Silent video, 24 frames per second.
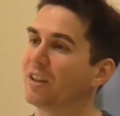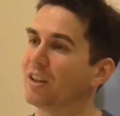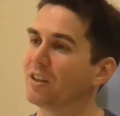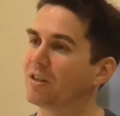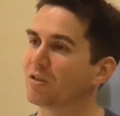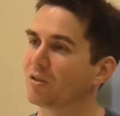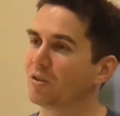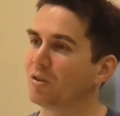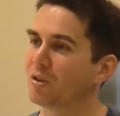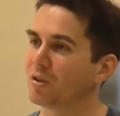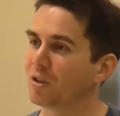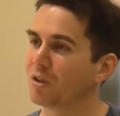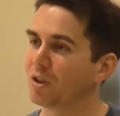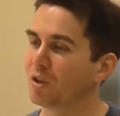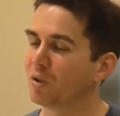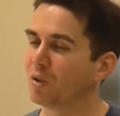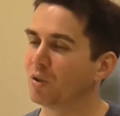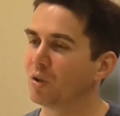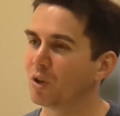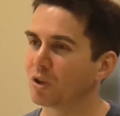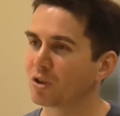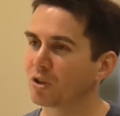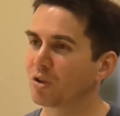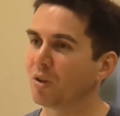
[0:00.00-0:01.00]
you're
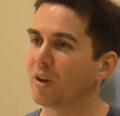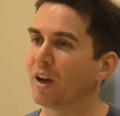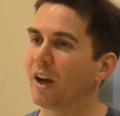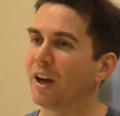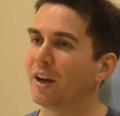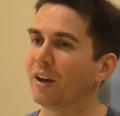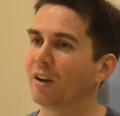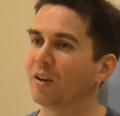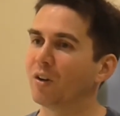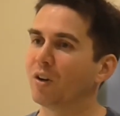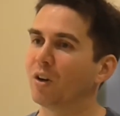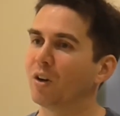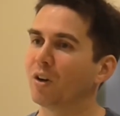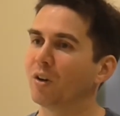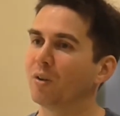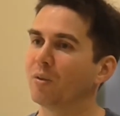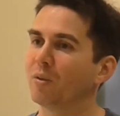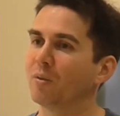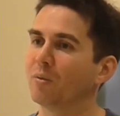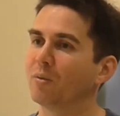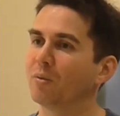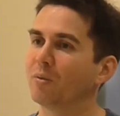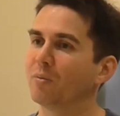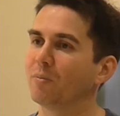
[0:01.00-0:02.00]
also adding on
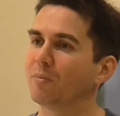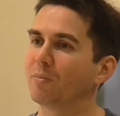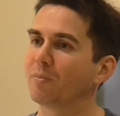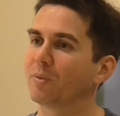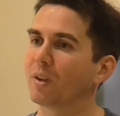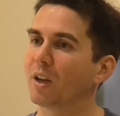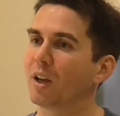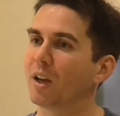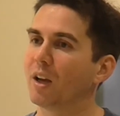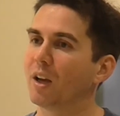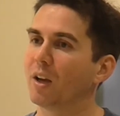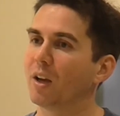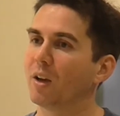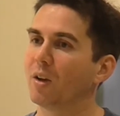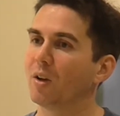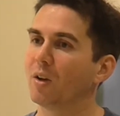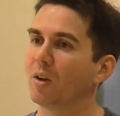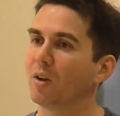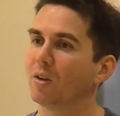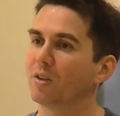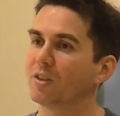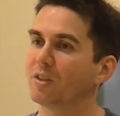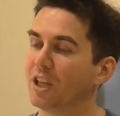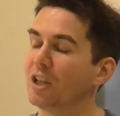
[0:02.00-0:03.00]

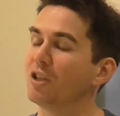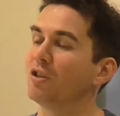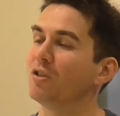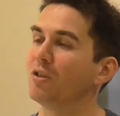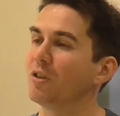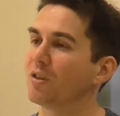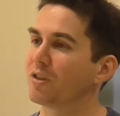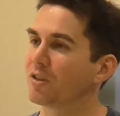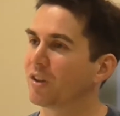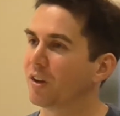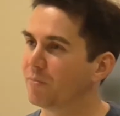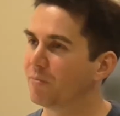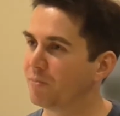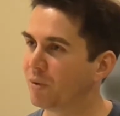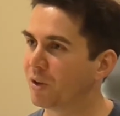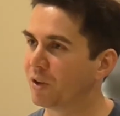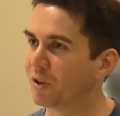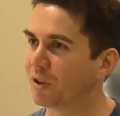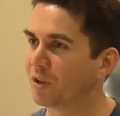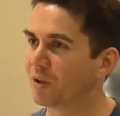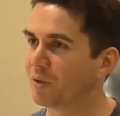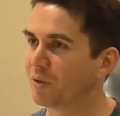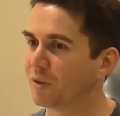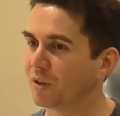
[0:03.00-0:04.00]
teaching yourself
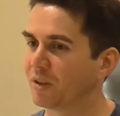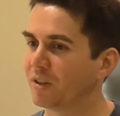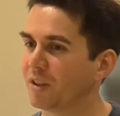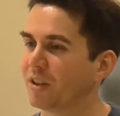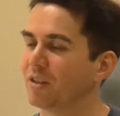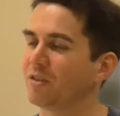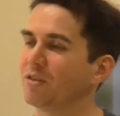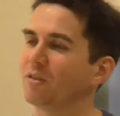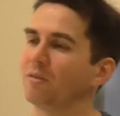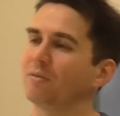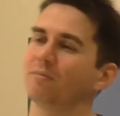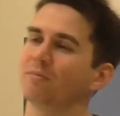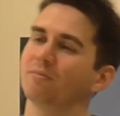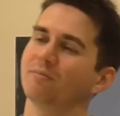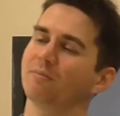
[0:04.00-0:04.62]
body coordination.